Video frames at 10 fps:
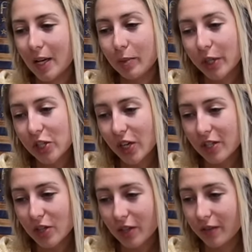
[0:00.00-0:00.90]
in
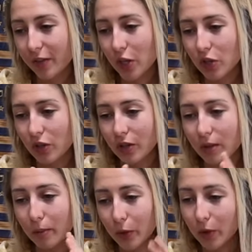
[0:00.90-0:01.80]
appreciation of
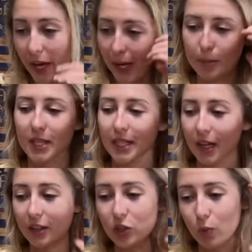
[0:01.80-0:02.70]
Blue Gabe's and
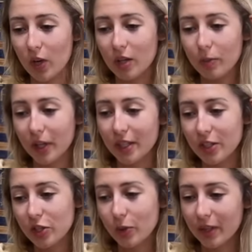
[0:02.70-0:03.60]
Kelly's work put
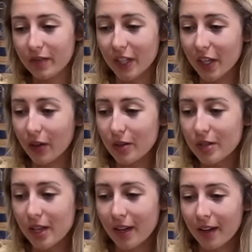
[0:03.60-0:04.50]
into doing videos